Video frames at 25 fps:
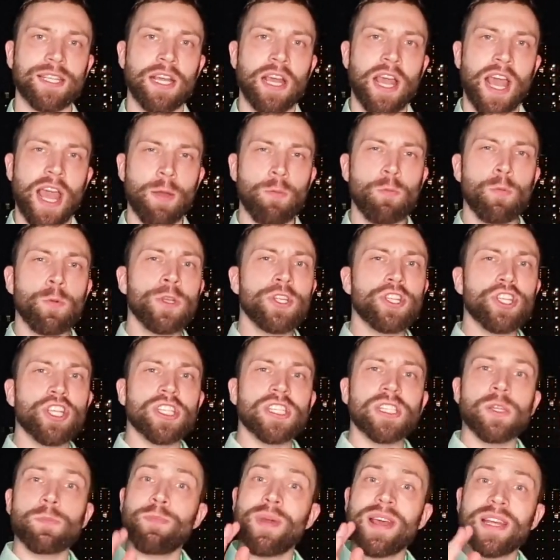and which is
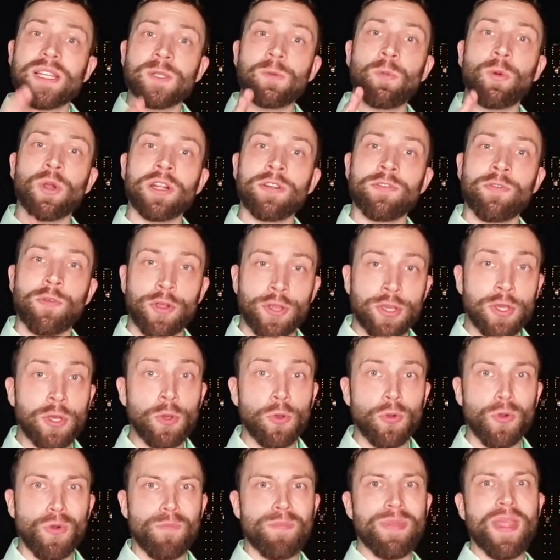the best wallet for you?